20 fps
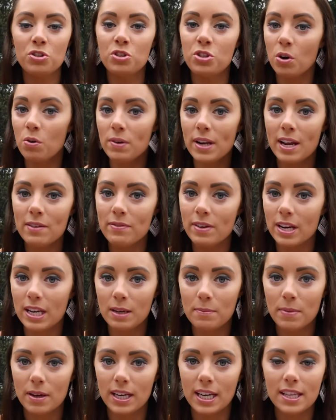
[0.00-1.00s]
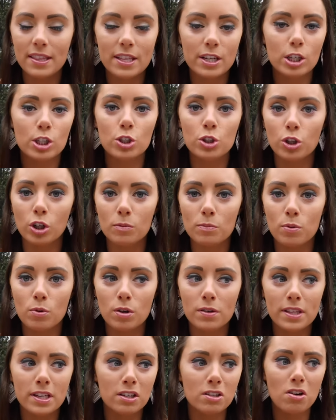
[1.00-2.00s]
don't have any money, that are dirt
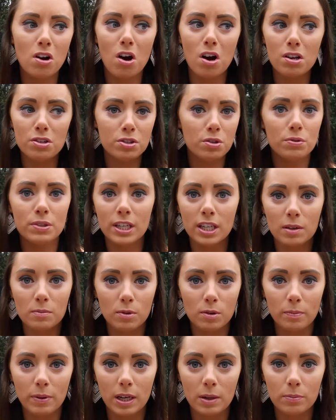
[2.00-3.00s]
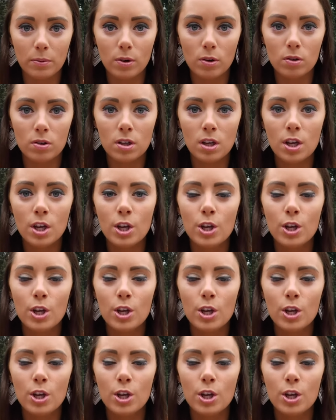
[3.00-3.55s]
poor, that are also terrible people.